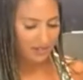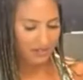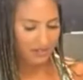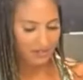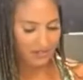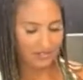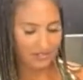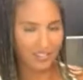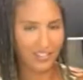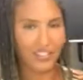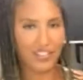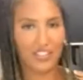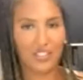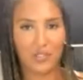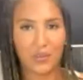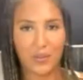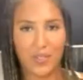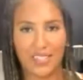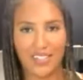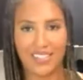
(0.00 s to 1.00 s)
It hits
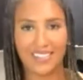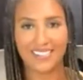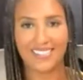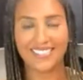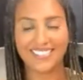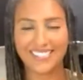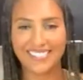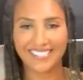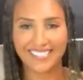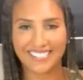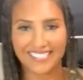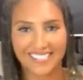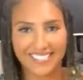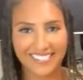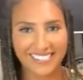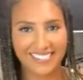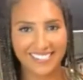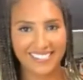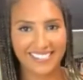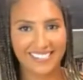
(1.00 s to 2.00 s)
so many
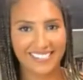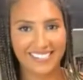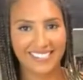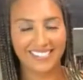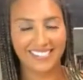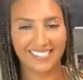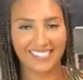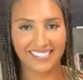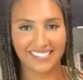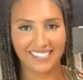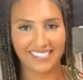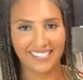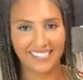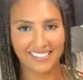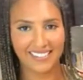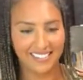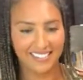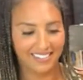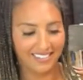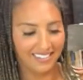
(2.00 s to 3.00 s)
levels.
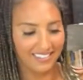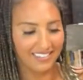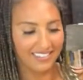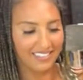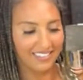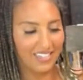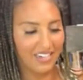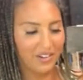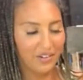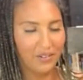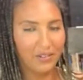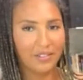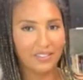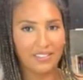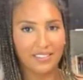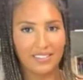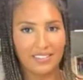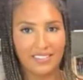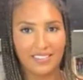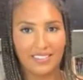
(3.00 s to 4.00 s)
Oh, look at
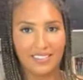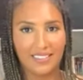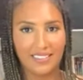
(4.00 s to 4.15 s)
those.